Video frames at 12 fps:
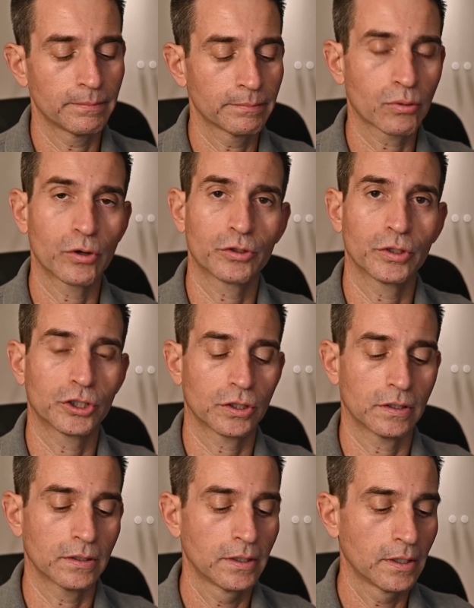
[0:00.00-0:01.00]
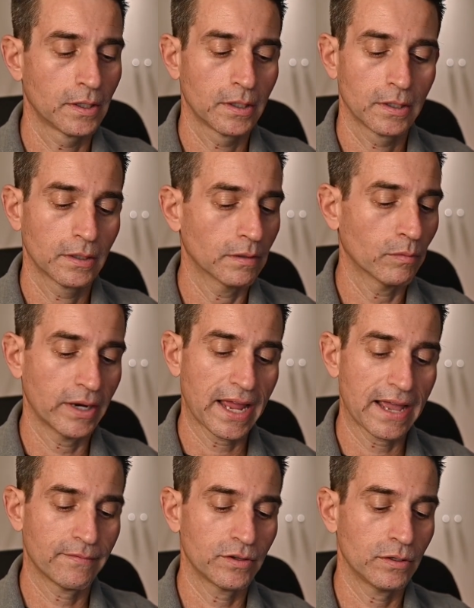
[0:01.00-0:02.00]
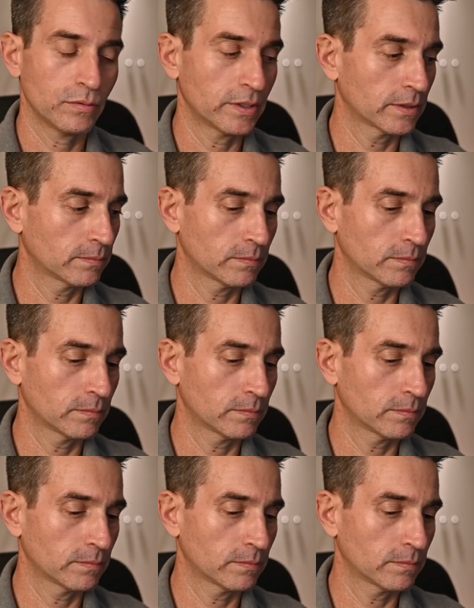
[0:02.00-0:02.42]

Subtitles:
portraiture, what have you.